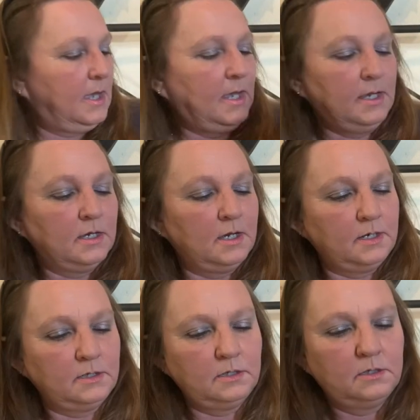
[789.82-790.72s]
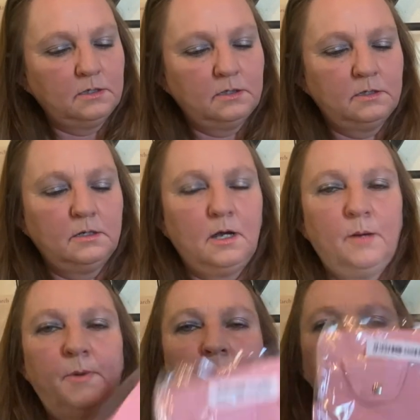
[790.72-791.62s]
And I
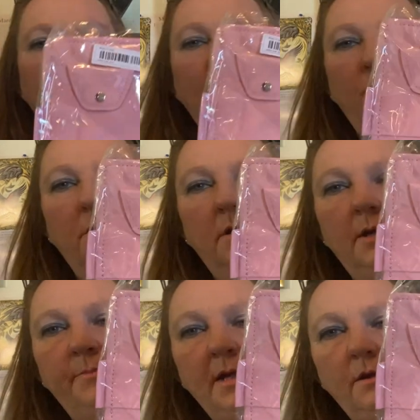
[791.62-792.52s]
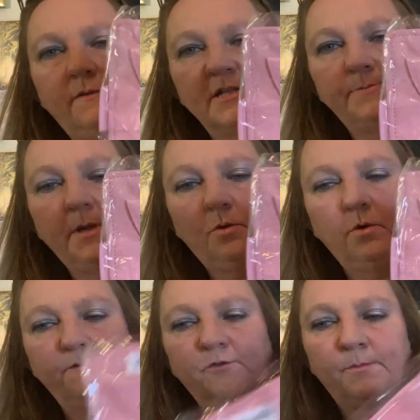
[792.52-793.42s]
bought me a pink, this pink
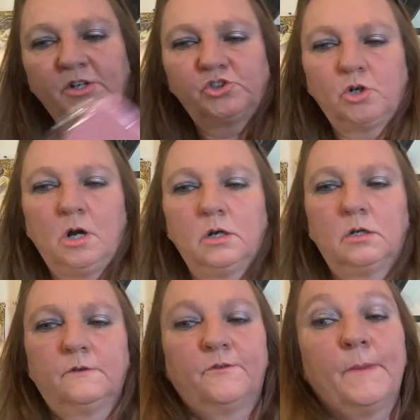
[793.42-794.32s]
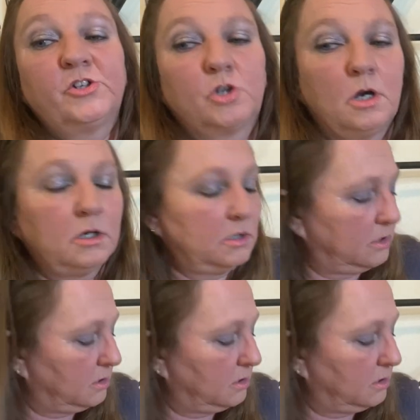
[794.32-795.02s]
one for my truck, for my truck.